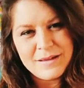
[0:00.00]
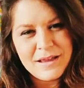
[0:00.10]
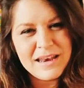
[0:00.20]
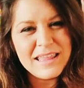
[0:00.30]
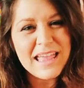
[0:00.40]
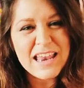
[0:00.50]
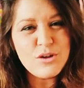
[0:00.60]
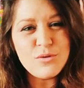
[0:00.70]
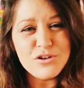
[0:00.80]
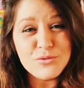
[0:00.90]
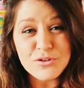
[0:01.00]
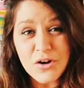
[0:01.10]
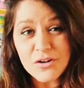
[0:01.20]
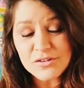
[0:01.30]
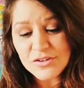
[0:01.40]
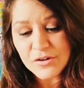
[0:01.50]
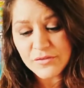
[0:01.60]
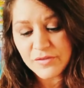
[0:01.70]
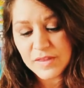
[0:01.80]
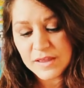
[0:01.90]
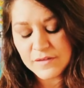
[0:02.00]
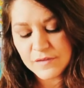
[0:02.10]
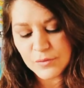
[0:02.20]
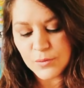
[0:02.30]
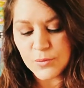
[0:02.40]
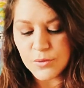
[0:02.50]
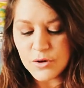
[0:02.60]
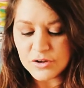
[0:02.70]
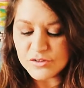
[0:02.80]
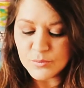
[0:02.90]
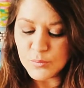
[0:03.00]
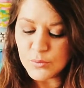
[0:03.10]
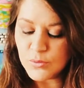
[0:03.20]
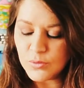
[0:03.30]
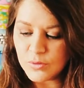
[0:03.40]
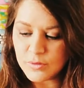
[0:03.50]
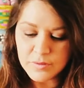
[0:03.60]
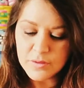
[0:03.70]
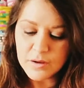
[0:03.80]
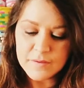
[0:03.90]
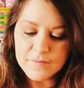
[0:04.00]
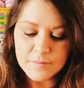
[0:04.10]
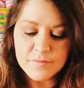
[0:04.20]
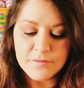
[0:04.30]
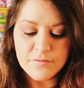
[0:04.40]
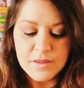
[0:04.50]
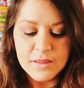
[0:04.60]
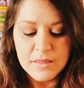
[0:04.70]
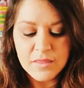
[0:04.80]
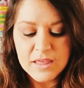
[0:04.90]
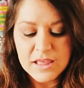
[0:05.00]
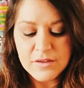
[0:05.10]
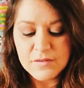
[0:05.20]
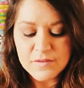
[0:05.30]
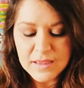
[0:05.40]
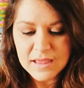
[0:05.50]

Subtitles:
And again, you can use an odd sock for this, or cotton wool, other items of things